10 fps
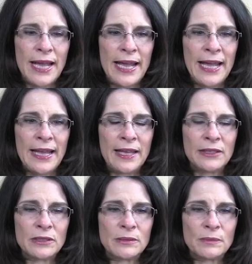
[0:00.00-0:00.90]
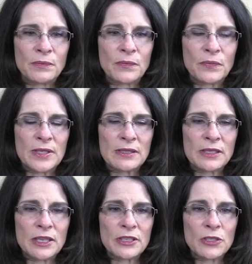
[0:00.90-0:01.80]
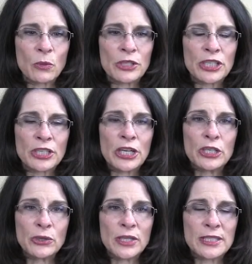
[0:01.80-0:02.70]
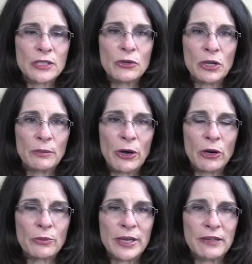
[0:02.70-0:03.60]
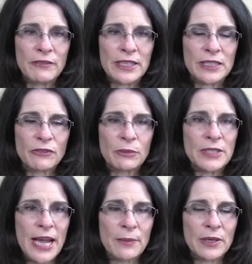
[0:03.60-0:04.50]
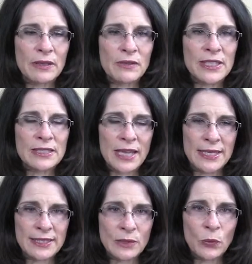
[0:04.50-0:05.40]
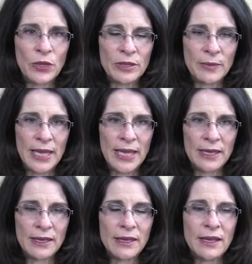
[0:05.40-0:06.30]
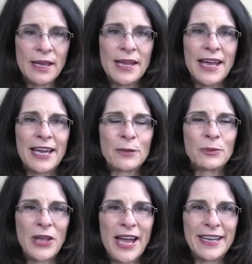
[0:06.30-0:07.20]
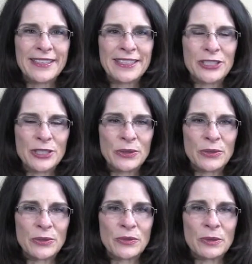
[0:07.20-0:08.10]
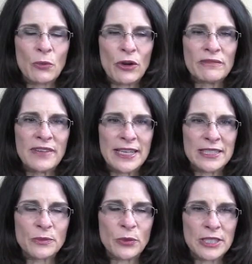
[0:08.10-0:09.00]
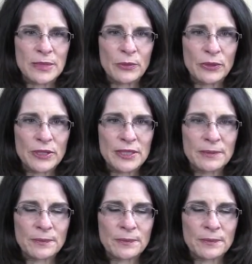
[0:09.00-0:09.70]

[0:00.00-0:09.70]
And so we're just going to do this, and you can borrow benefits from tapping this lesson with me and applying it to the more advanced principles.